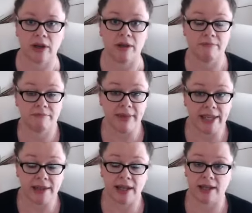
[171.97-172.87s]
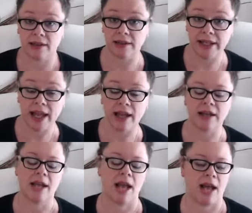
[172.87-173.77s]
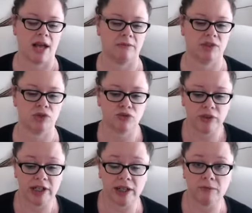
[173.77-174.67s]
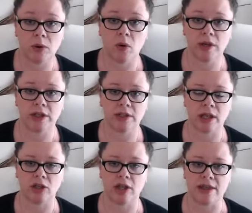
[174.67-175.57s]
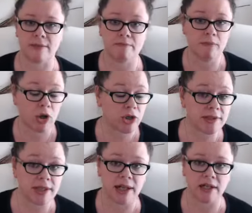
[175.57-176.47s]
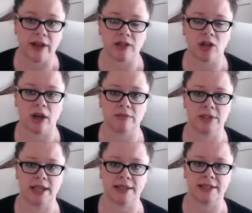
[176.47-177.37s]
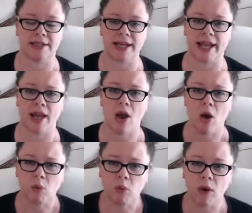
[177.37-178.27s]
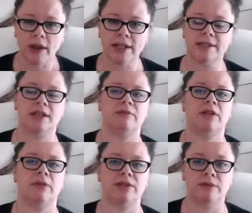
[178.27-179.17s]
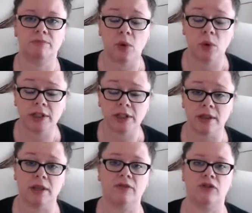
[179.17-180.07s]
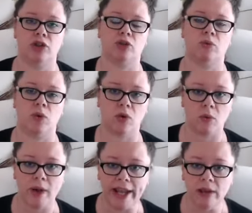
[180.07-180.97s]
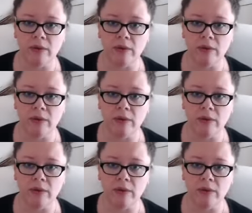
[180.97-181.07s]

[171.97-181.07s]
make that clear. It's really important that you get the most out of our time together today. What is going to be the most important thing for you to walk away